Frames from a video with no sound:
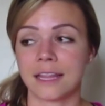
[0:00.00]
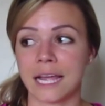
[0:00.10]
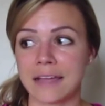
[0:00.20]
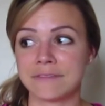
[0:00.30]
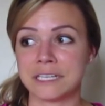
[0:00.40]

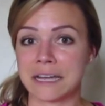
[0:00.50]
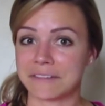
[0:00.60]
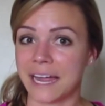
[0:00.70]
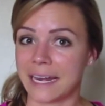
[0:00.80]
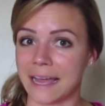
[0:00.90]
like I've
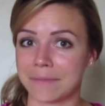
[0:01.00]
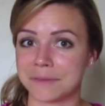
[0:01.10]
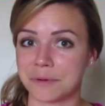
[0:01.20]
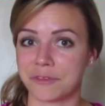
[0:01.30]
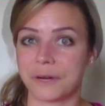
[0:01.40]
never had
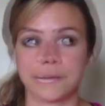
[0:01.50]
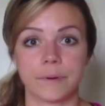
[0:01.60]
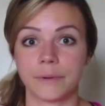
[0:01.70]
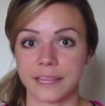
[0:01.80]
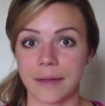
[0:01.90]
abs before,
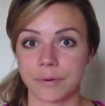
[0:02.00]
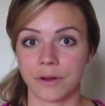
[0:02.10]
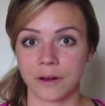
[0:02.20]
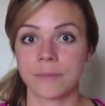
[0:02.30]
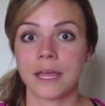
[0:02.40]
but with that
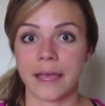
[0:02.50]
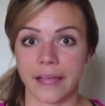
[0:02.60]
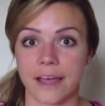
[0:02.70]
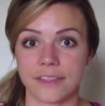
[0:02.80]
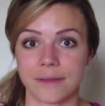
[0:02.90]
program,
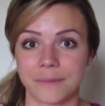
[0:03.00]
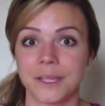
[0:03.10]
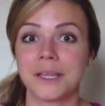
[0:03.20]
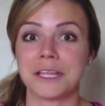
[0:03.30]
I got them.